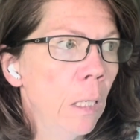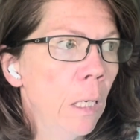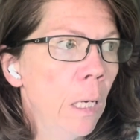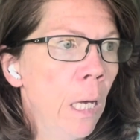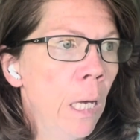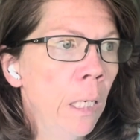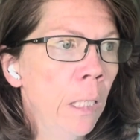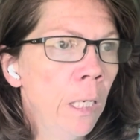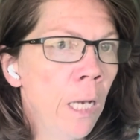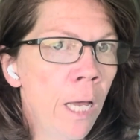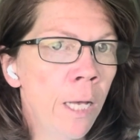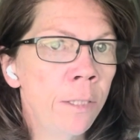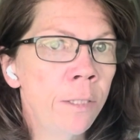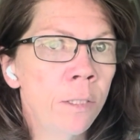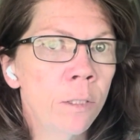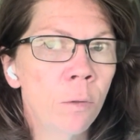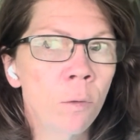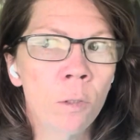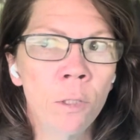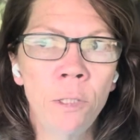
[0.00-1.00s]

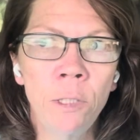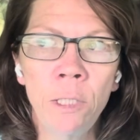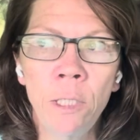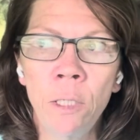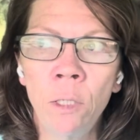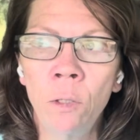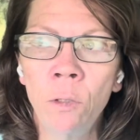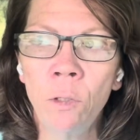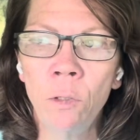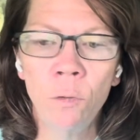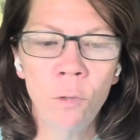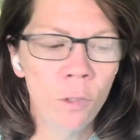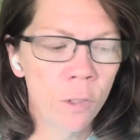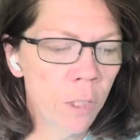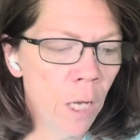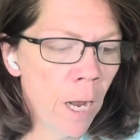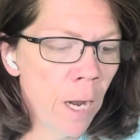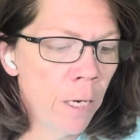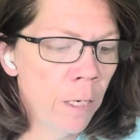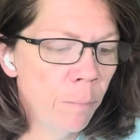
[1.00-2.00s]
unless or until you
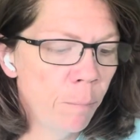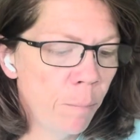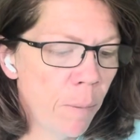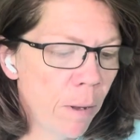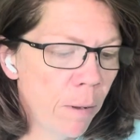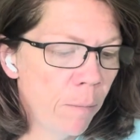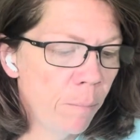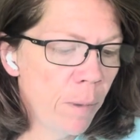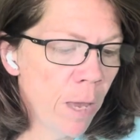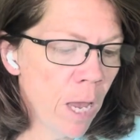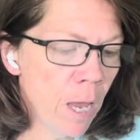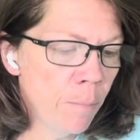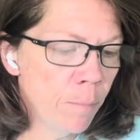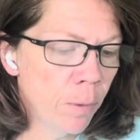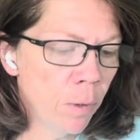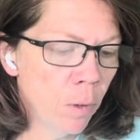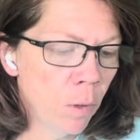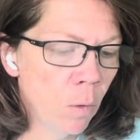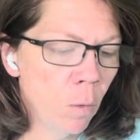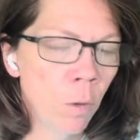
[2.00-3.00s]
sign a
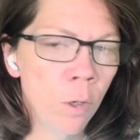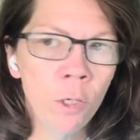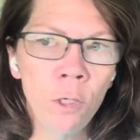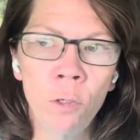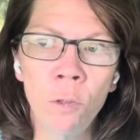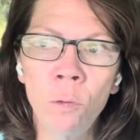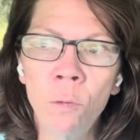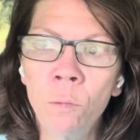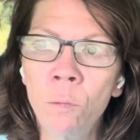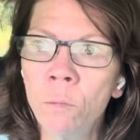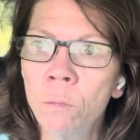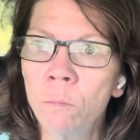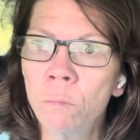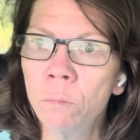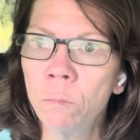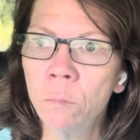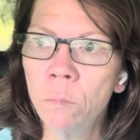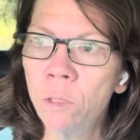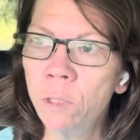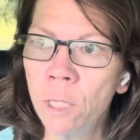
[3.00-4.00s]
paper or you
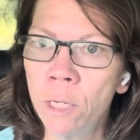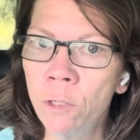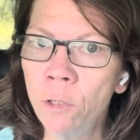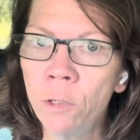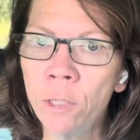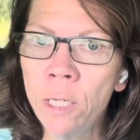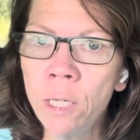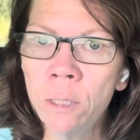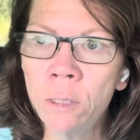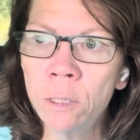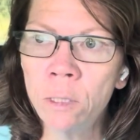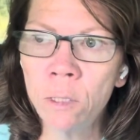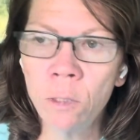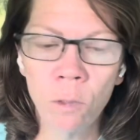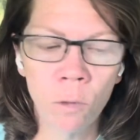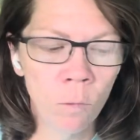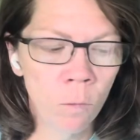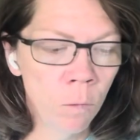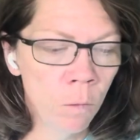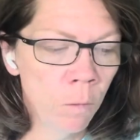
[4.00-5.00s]
send your kids to
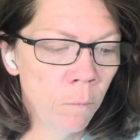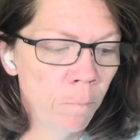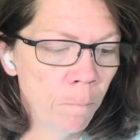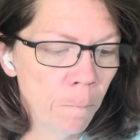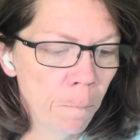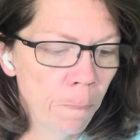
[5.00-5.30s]
school.